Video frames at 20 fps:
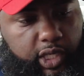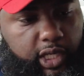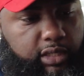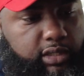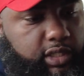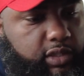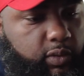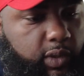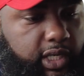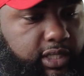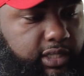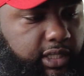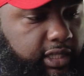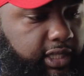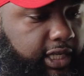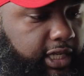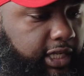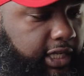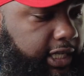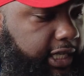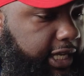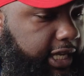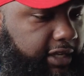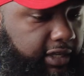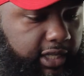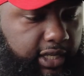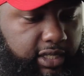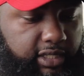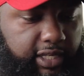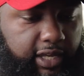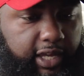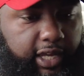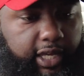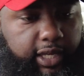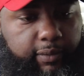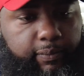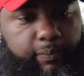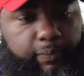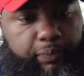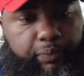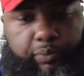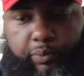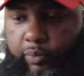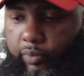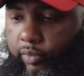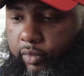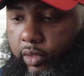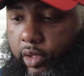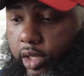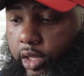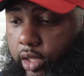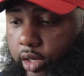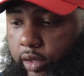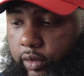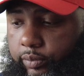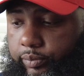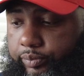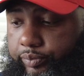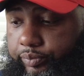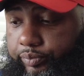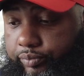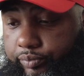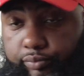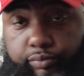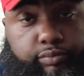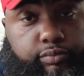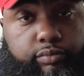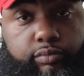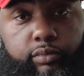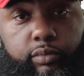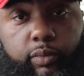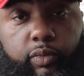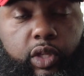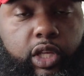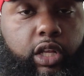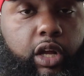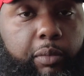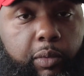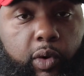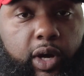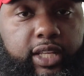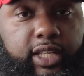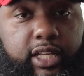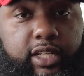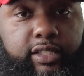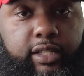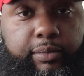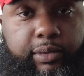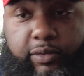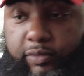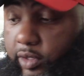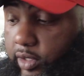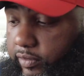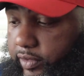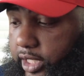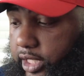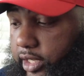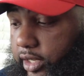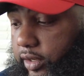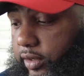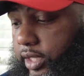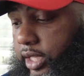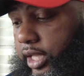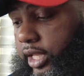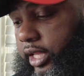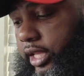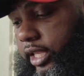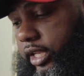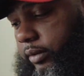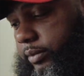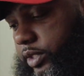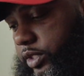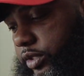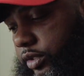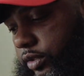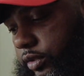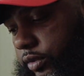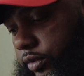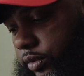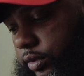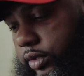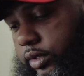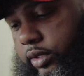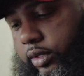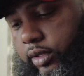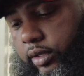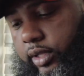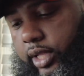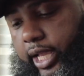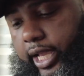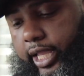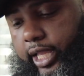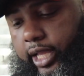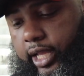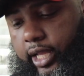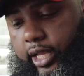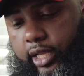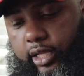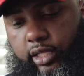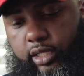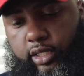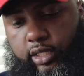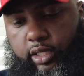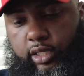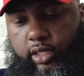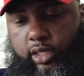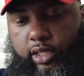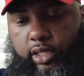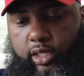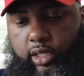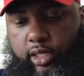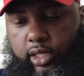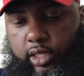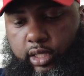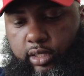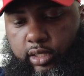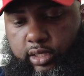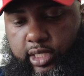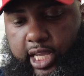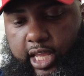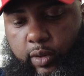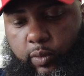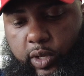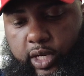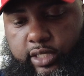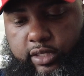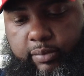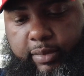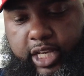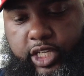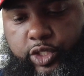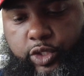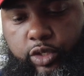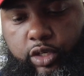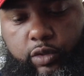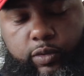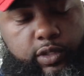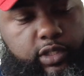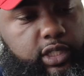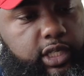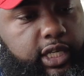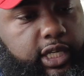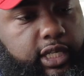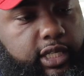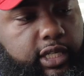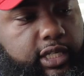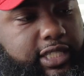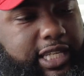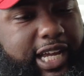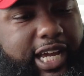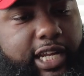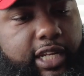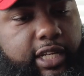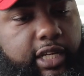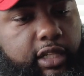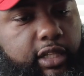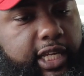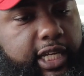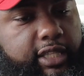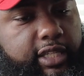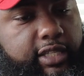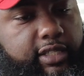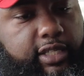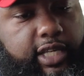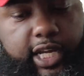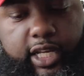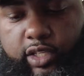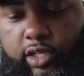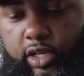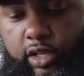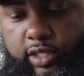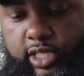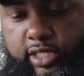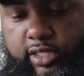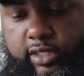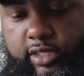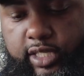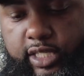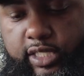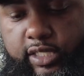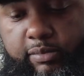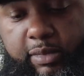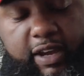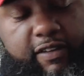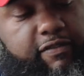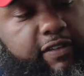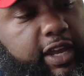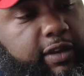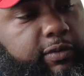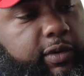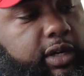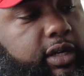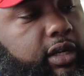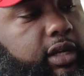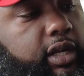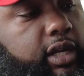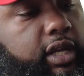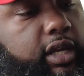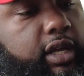Just wanted to clean it again because I, you know, number one, needed something for the video, and number two, I just kind of wanted to make sure it was good because I kind of neglect this gun. You know, this is my favorite